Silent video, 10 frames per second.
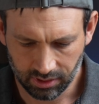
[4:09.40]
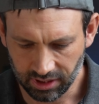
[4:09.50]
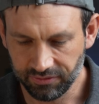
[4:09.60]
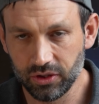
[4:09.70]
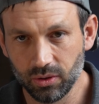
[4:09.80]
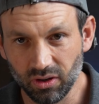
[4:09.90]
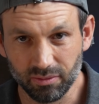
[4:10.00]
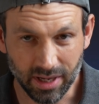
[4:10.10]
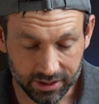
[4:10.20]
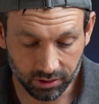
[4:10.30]
If you do a lot of
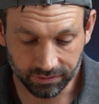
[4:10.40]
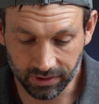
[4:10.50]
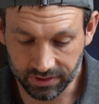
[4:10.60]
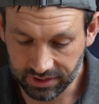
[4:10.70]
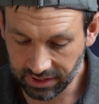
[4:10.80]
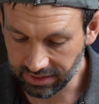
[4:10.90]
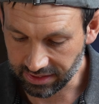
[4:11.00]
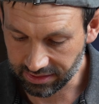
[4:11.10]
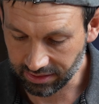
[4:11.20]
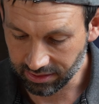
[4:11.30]
manual focusing,
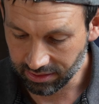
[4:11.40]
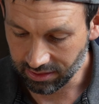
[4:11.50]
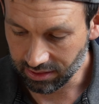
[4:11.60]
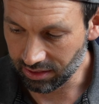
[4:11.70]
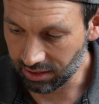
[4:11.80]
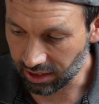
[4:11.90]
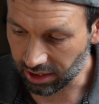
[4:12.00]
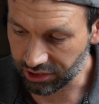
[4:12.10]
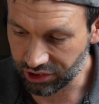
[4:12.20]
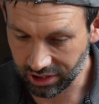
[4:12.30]
there's a
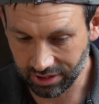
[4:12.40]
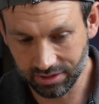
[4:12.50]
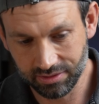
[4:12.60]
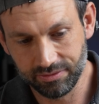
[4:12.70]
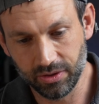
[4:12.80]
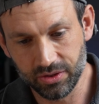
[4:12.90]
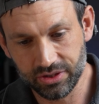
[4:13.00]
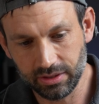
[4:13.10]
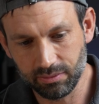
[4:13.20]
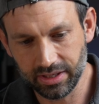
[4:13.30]
larger
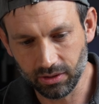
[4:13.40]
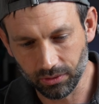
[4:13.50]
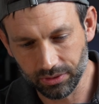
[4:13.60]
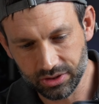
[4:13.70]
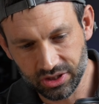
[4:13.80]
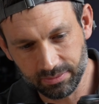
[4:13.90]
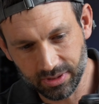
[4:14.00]
focusing ring on the G